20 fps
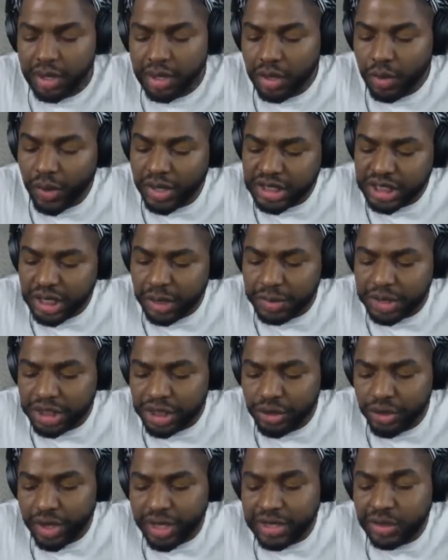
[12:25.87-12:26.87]
Question number
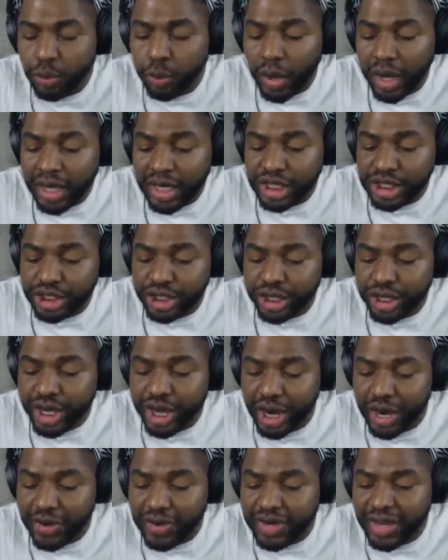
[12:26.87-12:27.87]
2 is, what is your
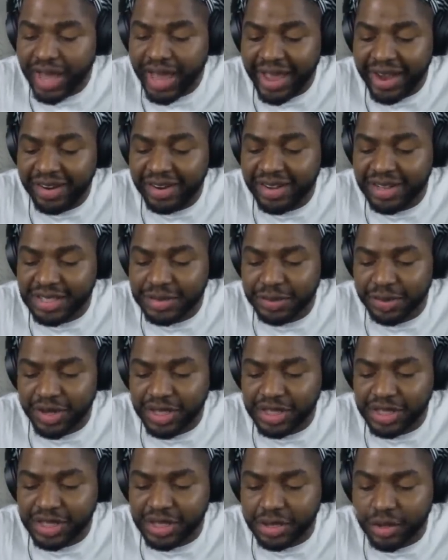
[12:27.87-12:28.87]
current hair
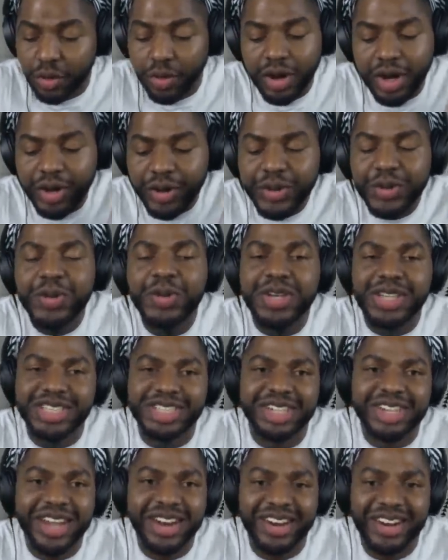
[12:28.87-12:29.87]
inspiration? Or who is your
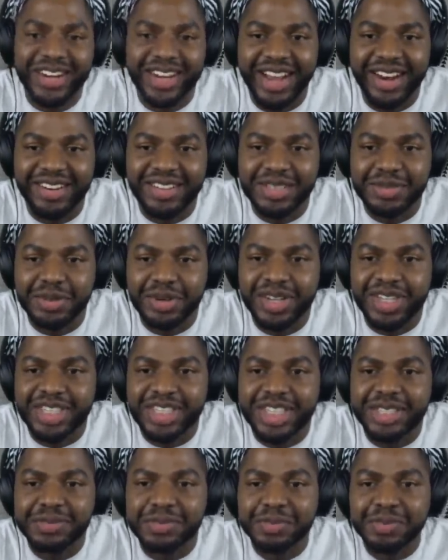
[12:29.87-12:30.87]
current hair
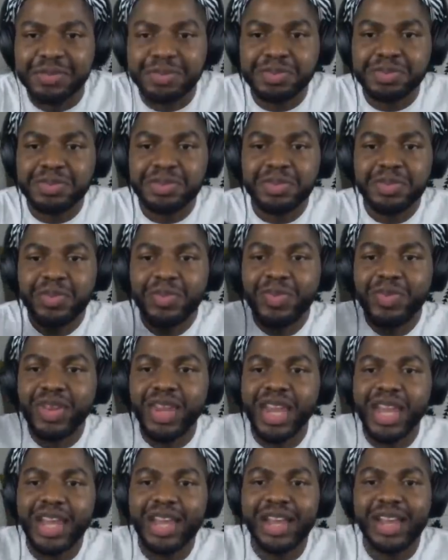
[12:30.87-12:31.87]
inspiration?
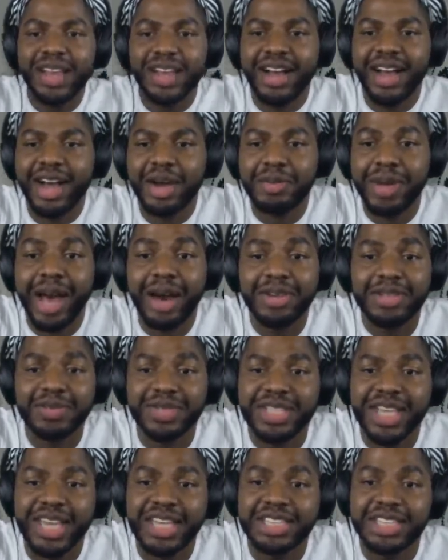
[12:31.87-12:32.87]
How's
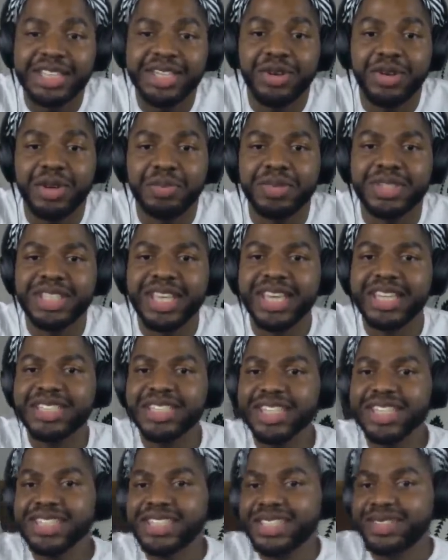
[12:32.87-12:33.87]
Miss Keisha doing? Miss
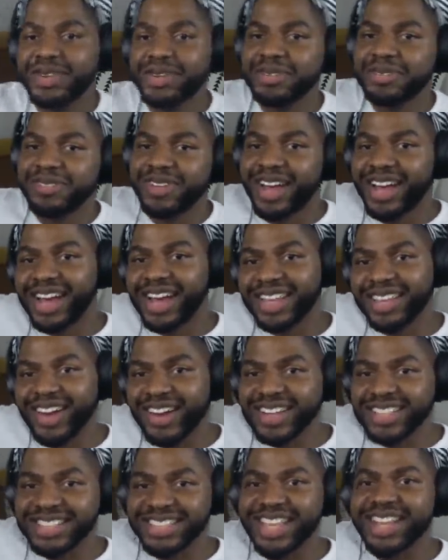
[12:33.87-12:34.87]
Keisha is doing fine. Y'all
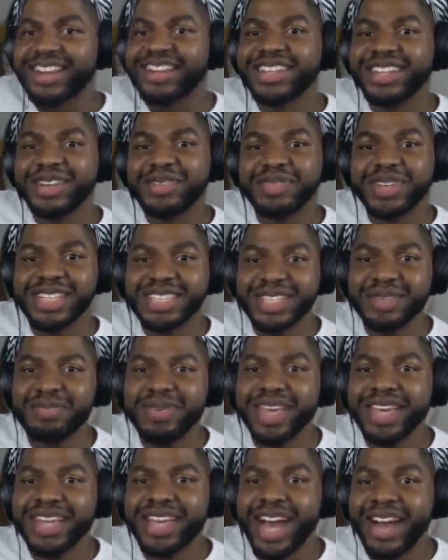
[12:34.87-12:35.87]
can see her a little bit. She
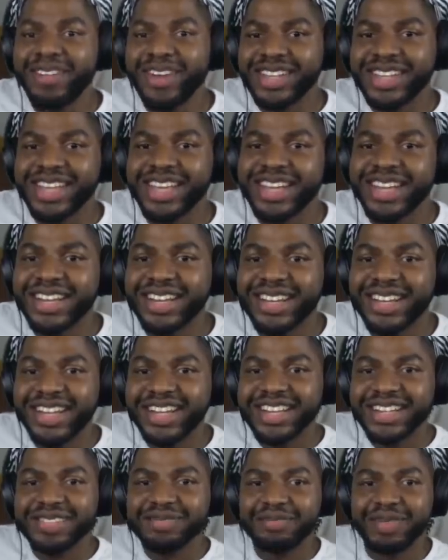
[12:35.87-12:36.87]
peeking out right there.
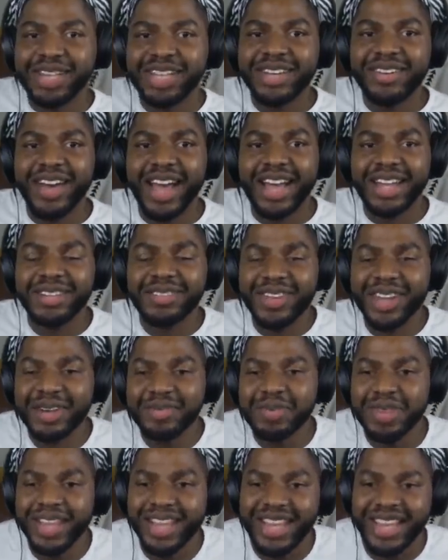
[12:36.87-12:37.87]
My little aloe vera
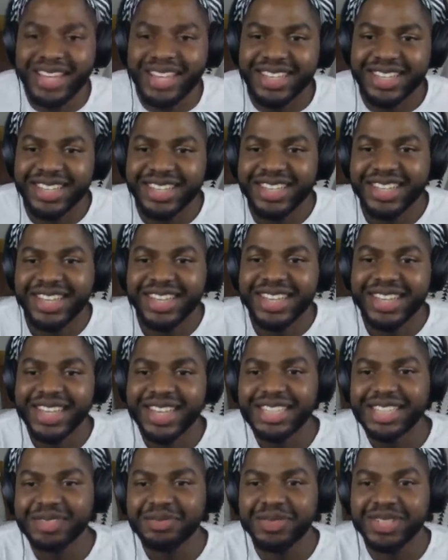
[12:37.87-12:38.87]
plant.
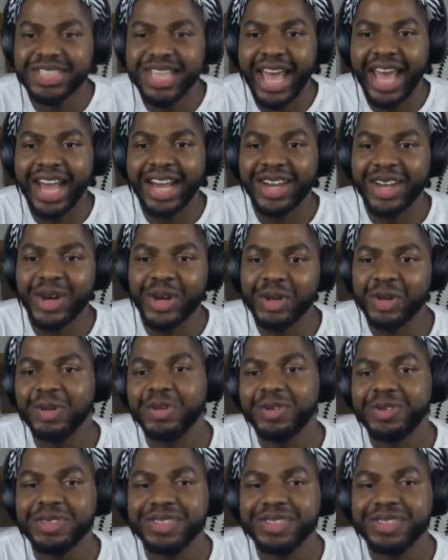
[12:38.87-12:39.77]
Keisha Miss Aloe.